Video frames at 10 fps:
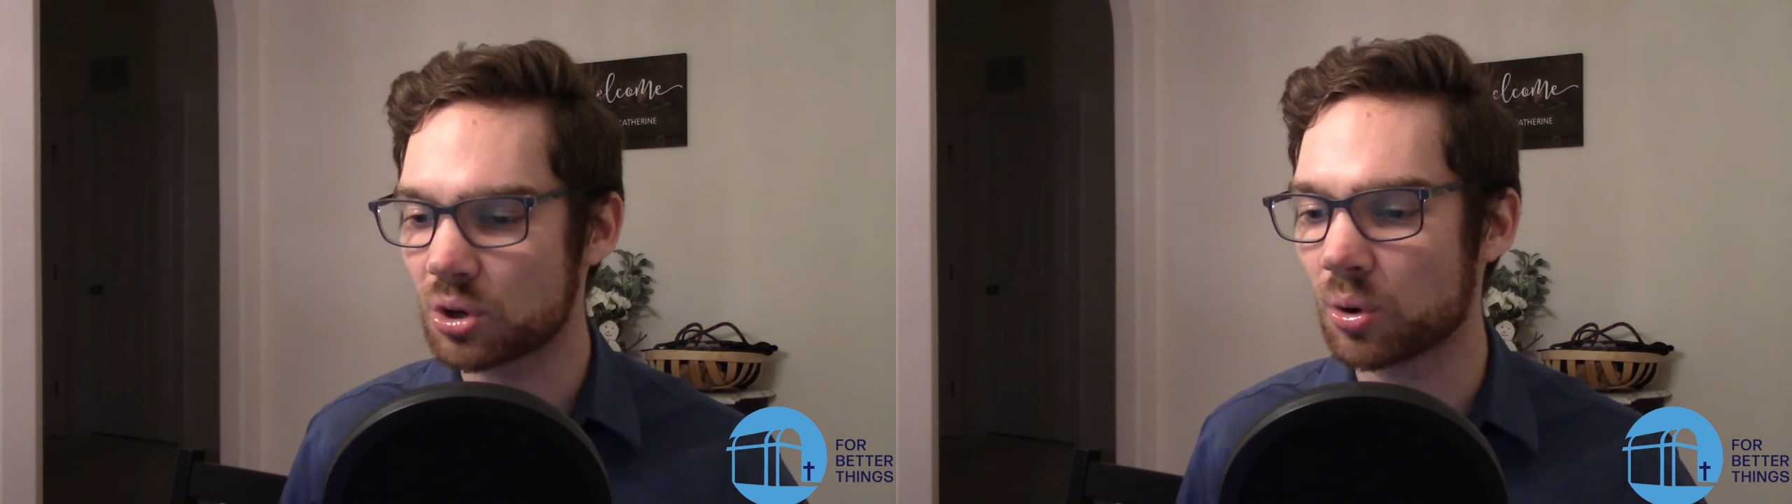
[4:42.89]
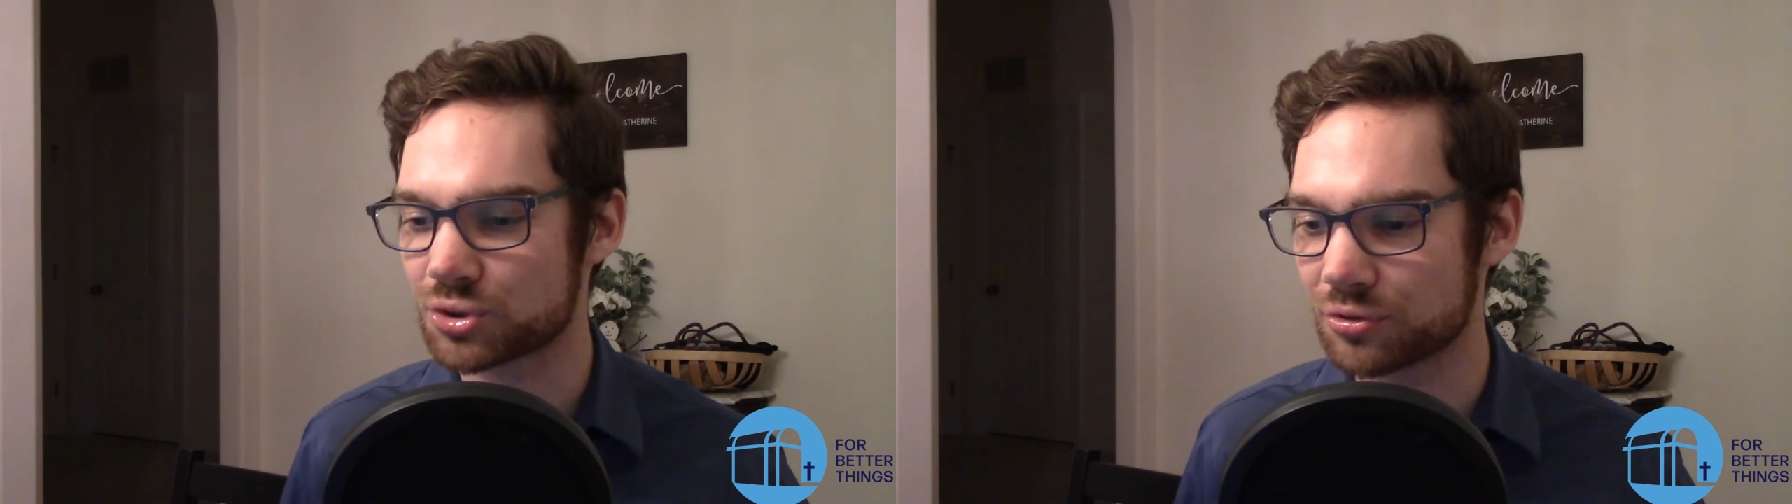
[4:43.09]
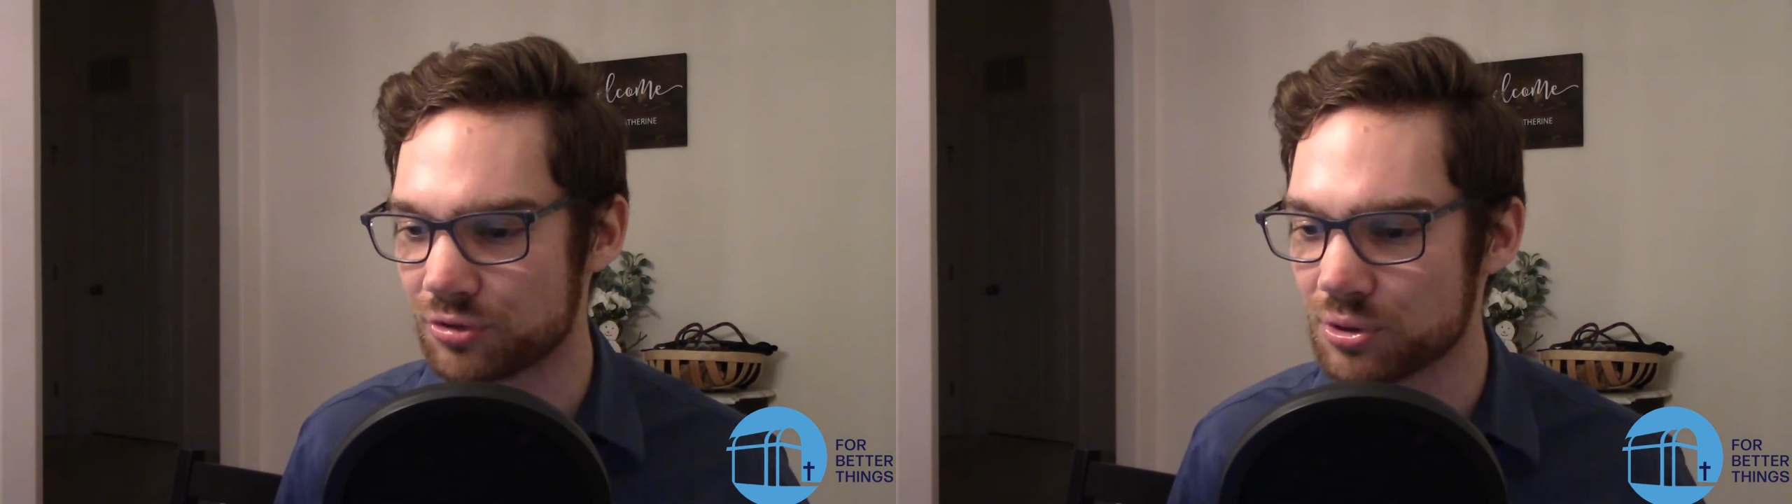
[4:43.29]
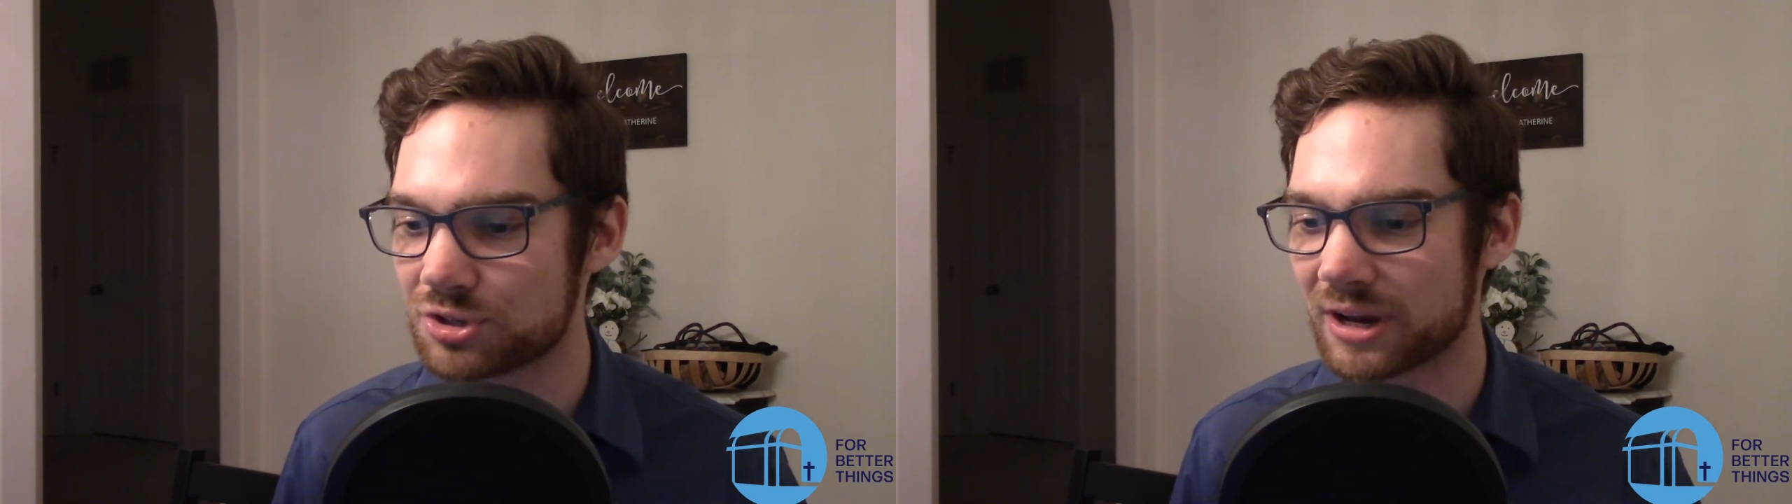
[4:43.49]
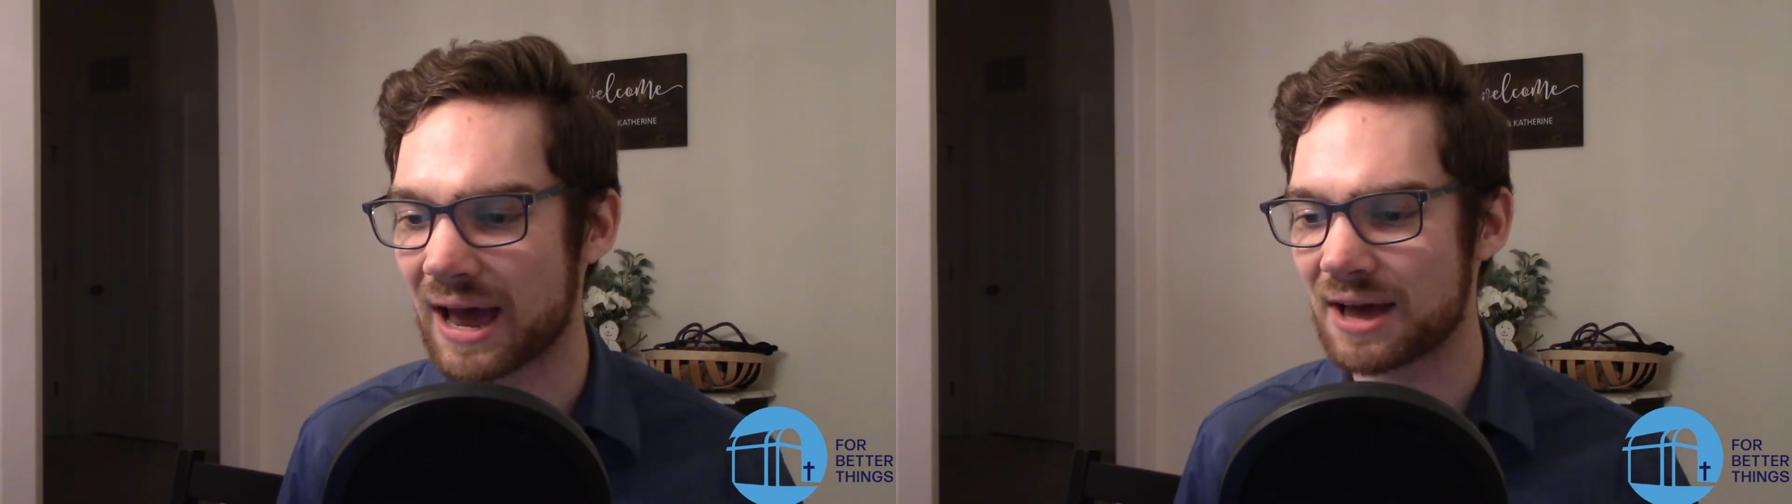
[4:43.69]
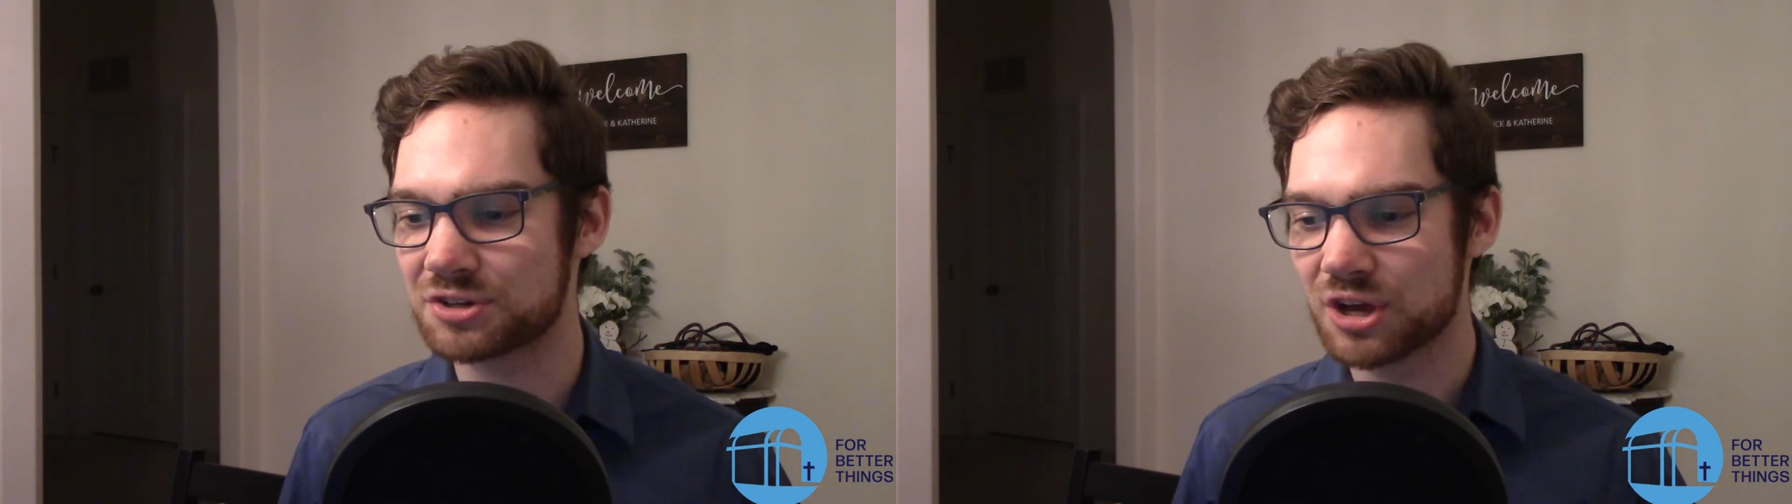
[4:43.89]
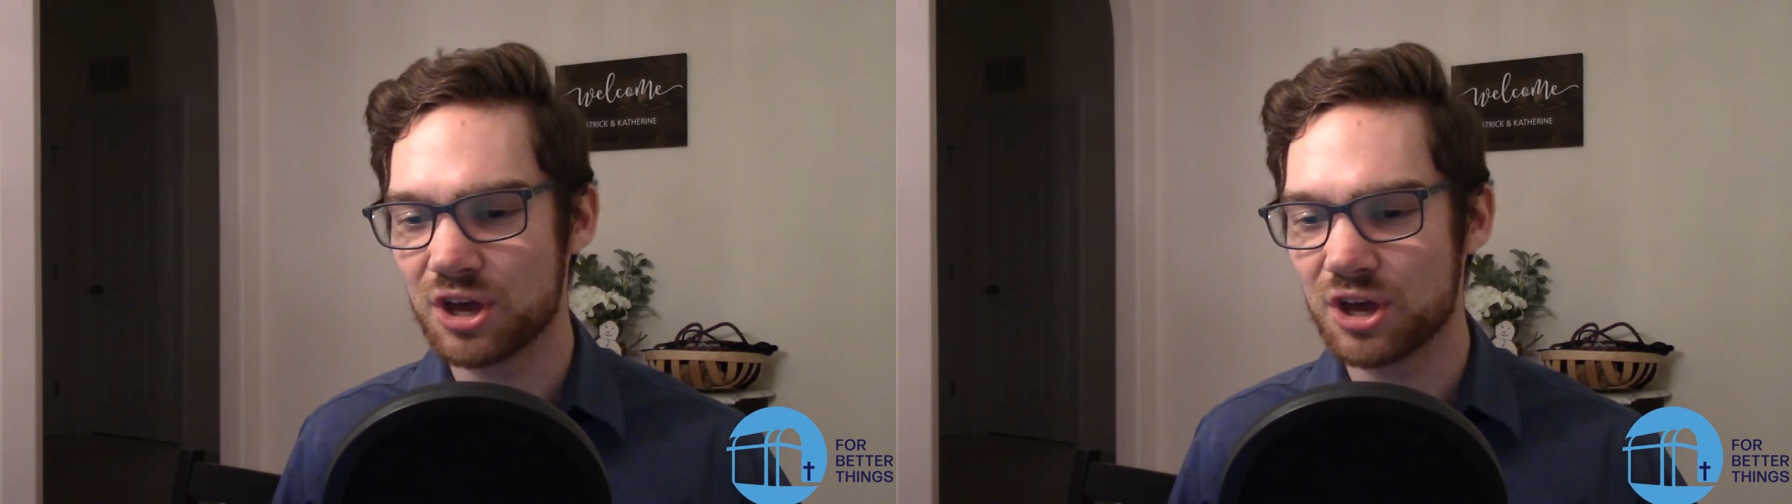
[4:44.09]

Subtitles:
culture views it as,